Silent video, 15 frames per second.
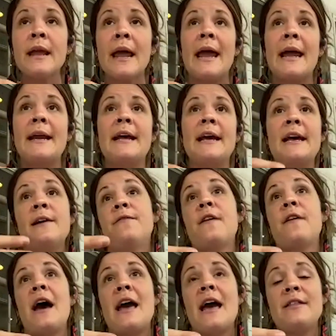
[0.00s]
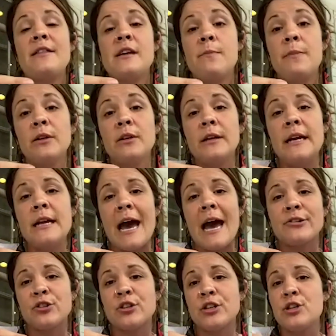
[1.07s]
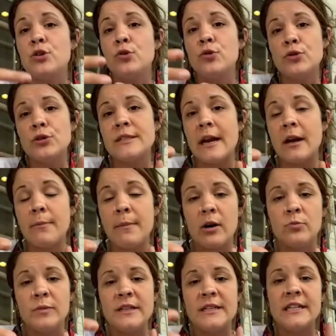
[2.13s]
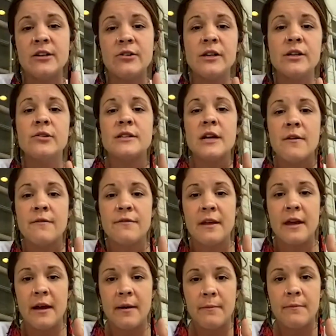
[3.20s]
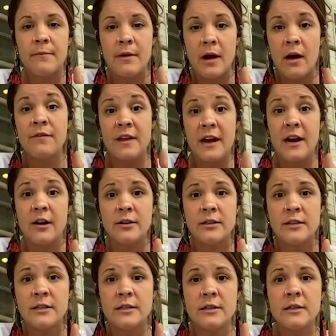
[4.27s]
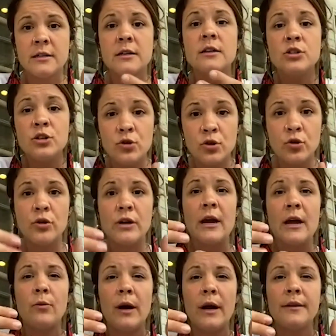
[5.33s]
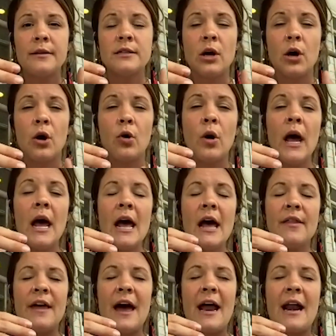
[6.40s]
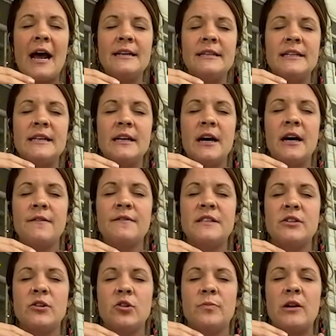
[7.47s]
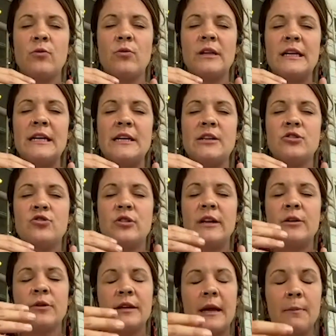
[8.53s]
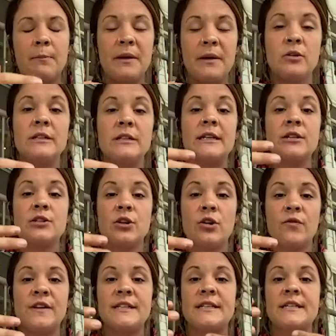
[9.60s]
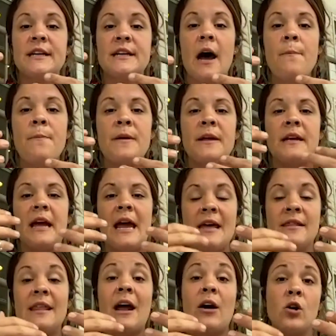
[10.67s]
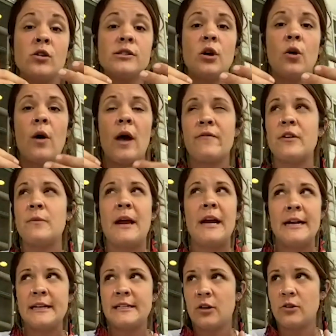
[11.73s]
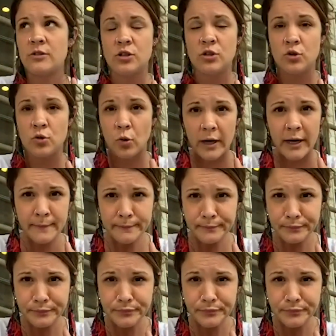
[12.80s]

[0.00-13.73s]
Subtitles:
And if I had the ability, actually use sentimental materials of theirs to create with. So that idea of still being really intrigued with like building surfaces up, and that also every painting tells a story.